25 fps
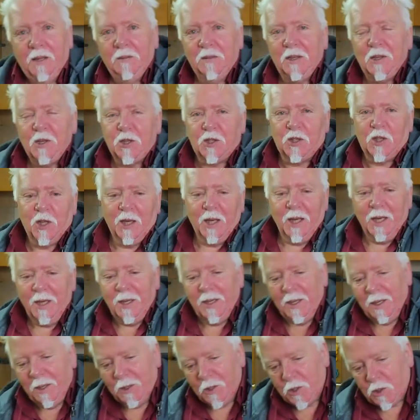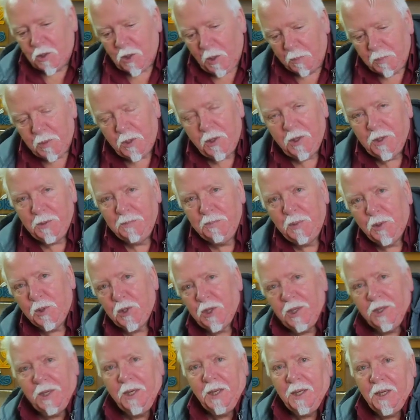This thing here stops you
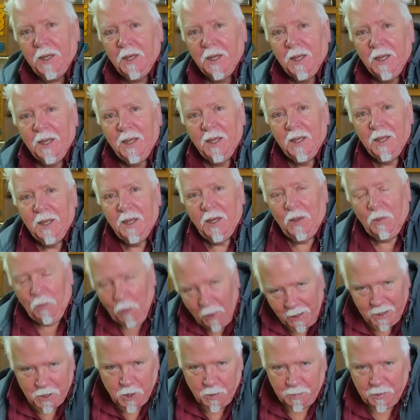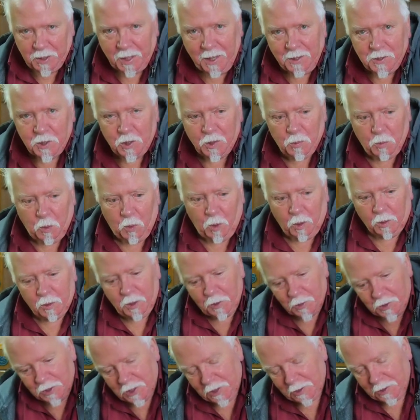pushing it right up against the wall
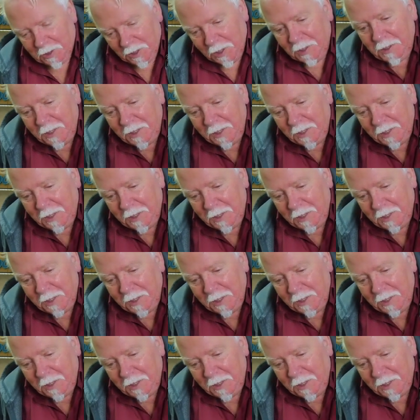because you